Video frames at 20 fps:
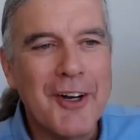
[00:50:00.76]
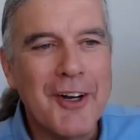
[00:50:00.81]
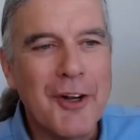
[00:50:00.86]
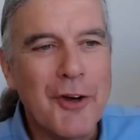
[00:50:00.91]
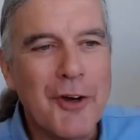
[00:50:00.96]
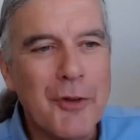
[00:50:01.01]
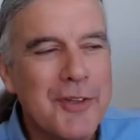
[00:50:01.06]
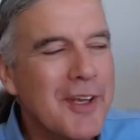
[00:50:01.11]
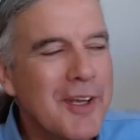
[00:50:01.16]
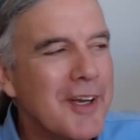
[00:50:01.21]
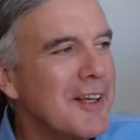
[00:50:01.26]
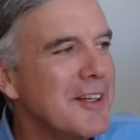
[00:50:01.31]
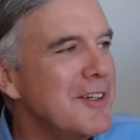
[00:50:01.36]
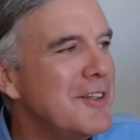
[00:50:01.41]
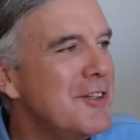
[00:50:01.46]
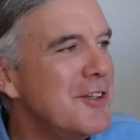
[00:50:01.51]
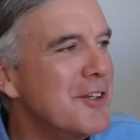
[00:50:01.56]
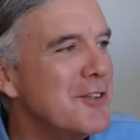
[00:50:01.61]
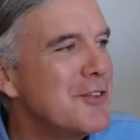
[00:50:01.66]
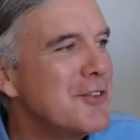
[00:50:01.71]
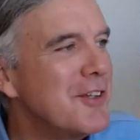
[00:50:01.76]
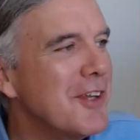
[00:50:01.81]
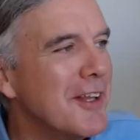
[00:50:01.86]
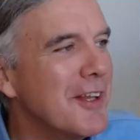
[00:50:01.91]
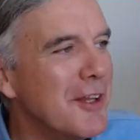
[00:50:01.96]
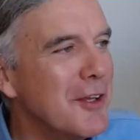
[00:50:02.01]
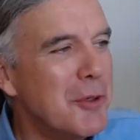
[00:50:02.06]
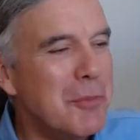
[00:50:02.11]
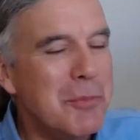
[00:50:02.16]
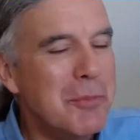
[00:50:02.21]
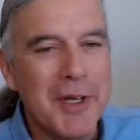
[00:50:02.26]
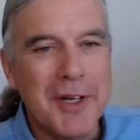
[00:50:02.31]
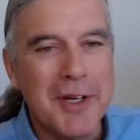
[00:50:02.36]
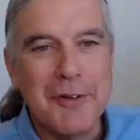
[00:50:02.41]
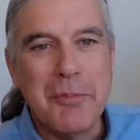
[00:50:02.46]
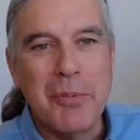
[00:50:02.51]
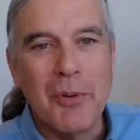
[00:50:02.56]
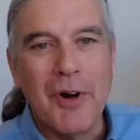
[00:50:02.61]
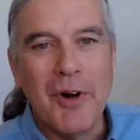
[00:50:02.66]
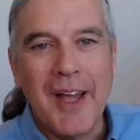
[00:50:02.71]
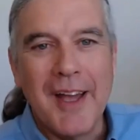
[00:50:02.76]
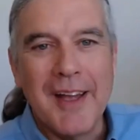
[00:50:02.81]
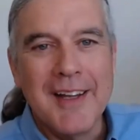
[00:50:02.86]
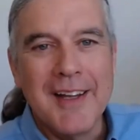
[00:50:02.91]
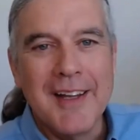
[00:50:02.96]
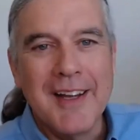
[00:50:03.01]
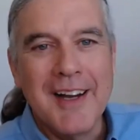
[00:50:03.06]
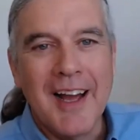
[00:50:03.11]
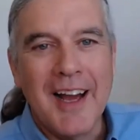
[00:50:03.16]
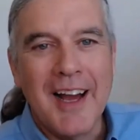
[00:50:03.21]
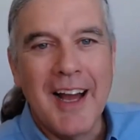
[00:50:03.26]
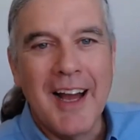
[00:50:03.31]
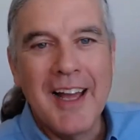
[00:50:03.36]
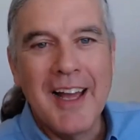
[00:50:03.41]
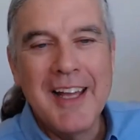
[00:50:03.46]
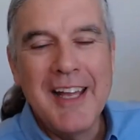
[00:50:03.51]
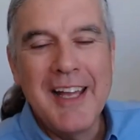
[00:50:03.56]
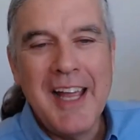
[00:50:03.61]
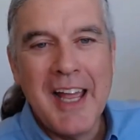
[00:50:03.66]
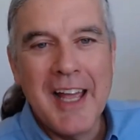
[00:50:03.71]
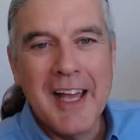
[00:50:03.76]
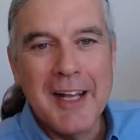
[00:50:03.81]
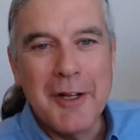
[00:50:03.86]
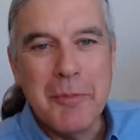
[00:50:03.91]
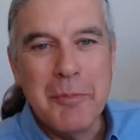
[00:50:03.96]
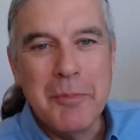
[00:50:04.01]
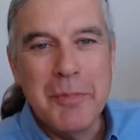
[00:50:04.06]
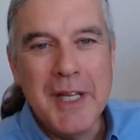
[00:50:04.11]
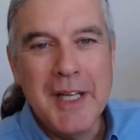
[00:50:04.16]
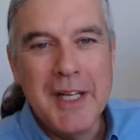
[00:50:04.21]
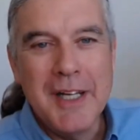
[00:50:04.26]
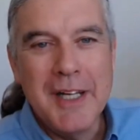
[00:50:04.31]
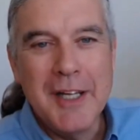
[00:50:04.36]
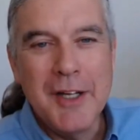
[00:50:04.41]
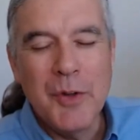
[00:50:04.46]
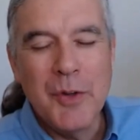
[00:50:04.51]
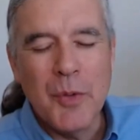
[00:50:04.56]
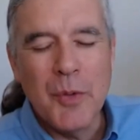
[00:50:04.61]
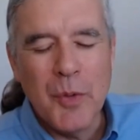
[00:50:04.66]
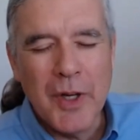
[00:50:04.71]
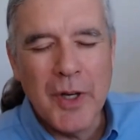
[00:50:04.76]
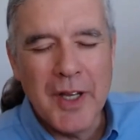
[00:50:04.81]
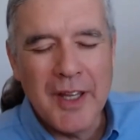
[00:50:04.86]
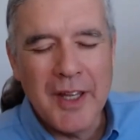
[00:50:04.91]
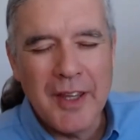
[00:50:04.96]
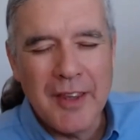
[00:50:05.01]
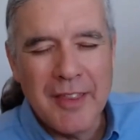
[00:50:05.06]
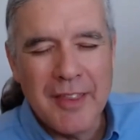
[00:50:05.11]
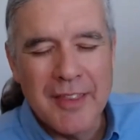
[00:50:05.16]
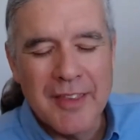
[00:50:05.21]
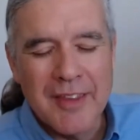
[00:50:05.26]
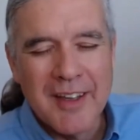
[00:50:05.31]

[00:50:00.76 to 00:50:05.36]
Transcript: know just a little bit of bragging i had a meeting with